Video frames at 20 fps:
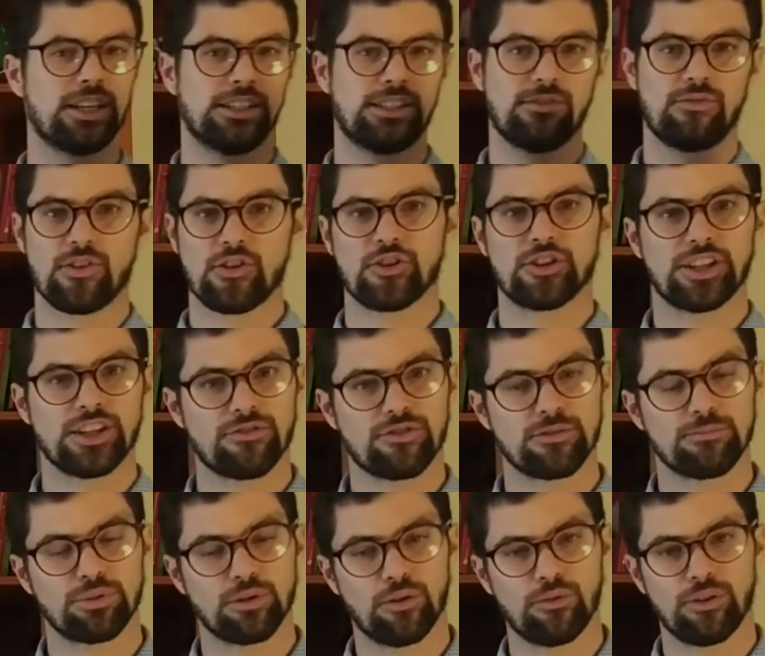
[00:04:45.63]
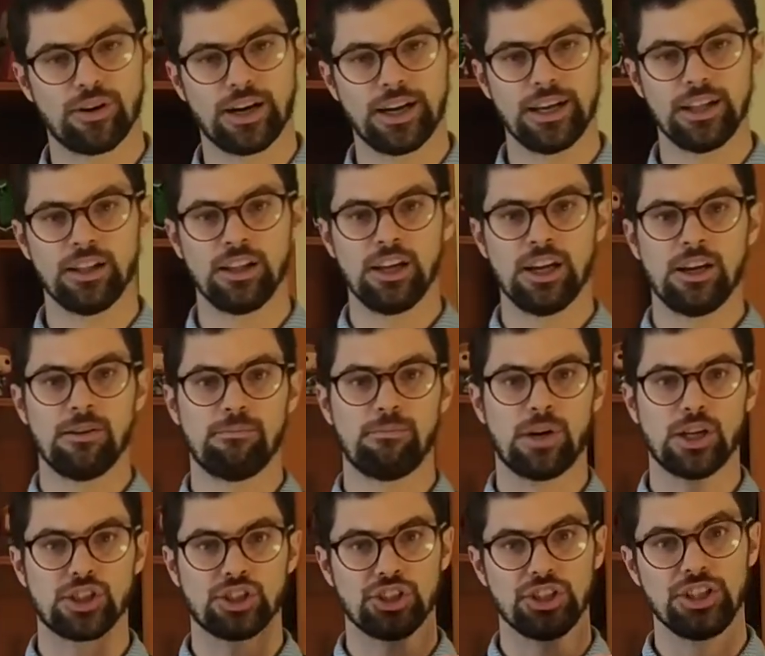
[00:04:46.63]
is a very different profile,
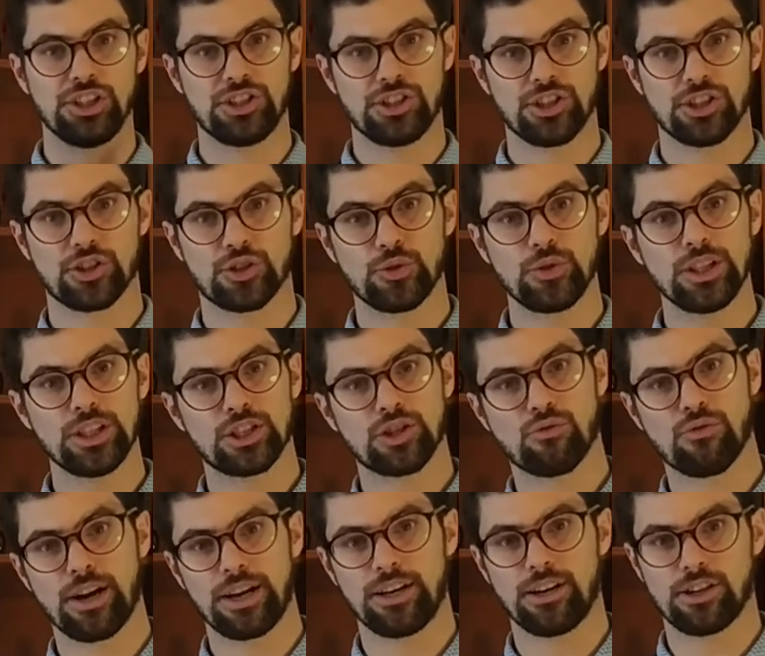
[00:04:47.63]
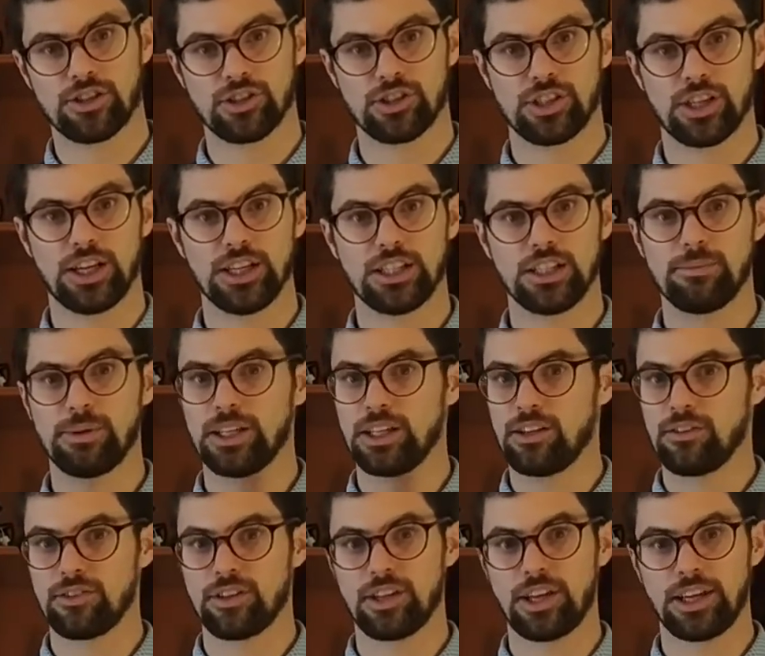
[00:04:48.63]
much easier to integrate in our society. By the
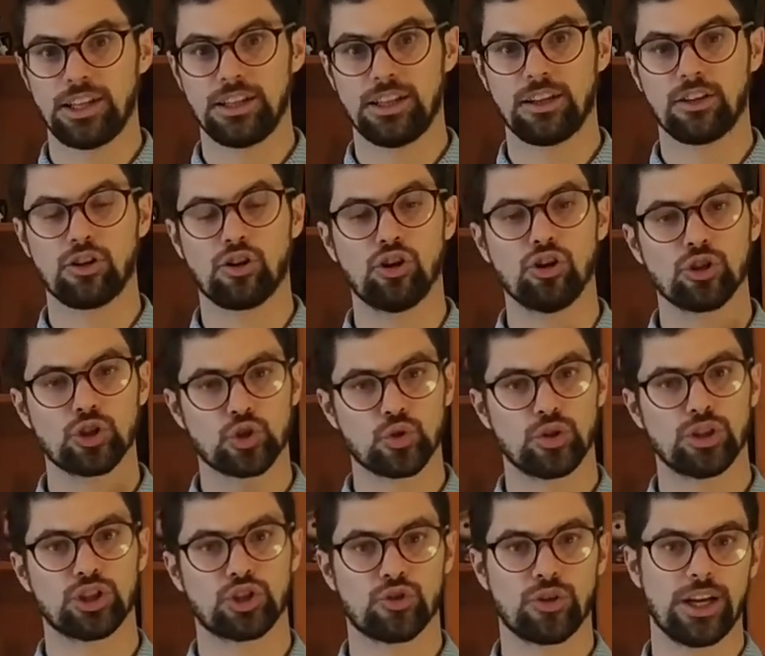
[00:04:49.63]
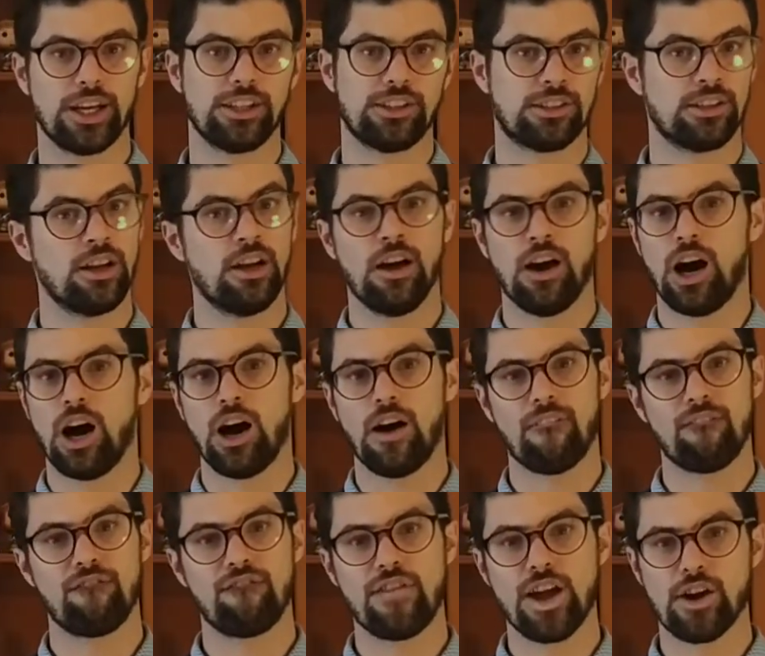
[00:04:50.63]
end of the day, the cultural traits
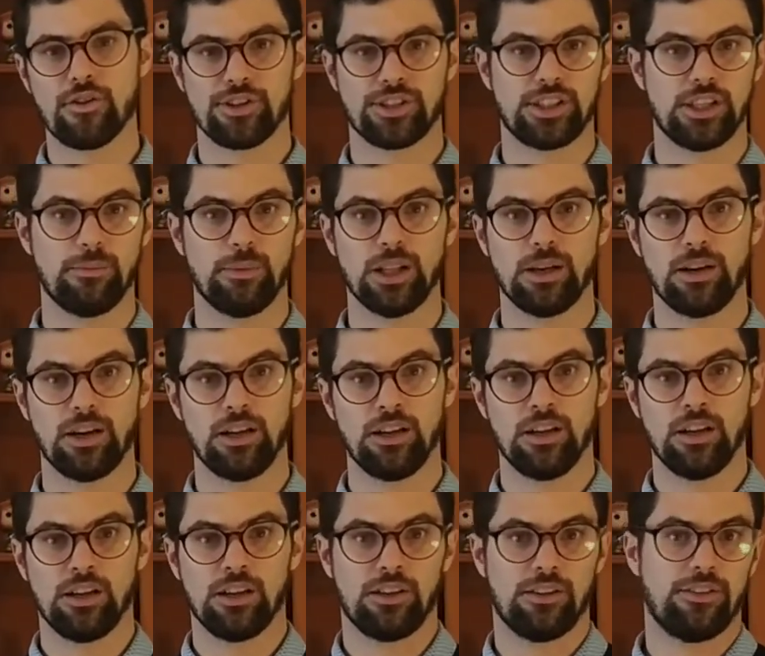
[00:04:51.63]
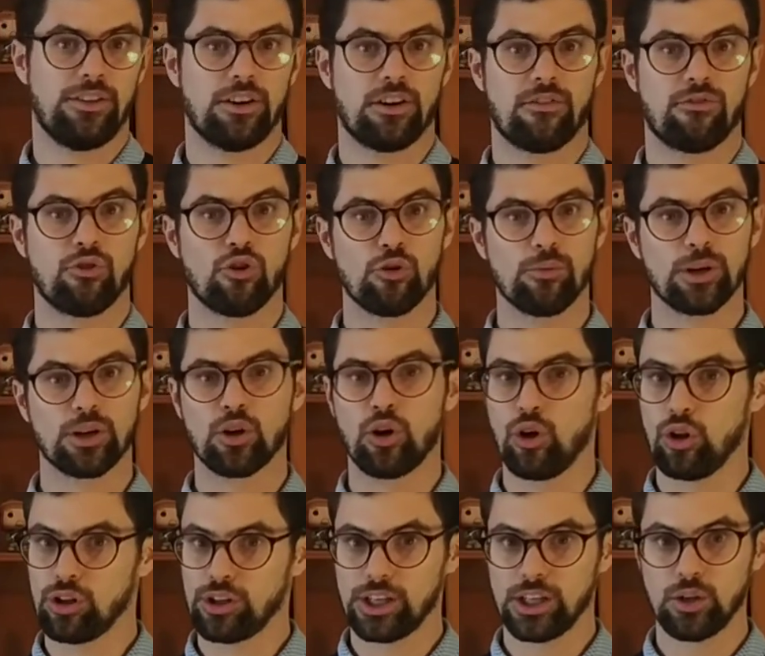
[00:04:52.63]
are very similar. They're a former
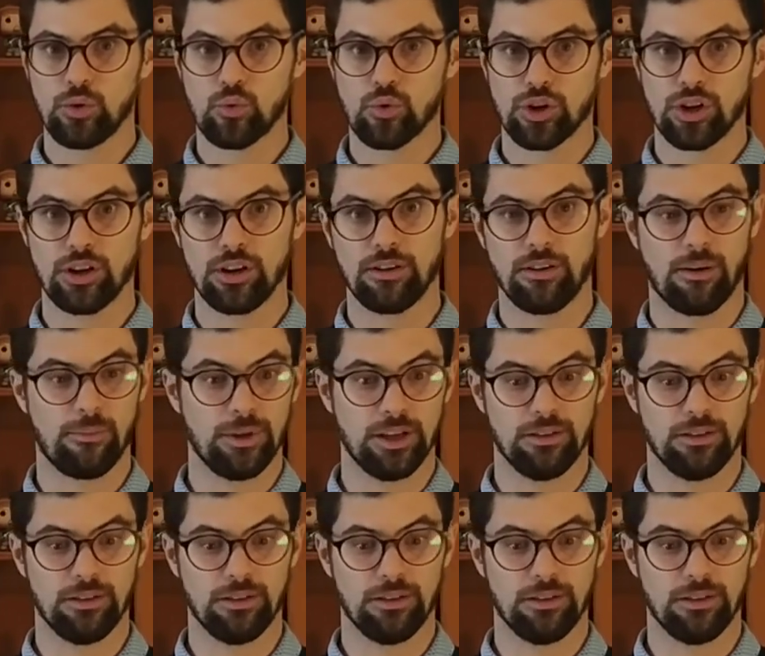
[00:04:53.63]
colony where,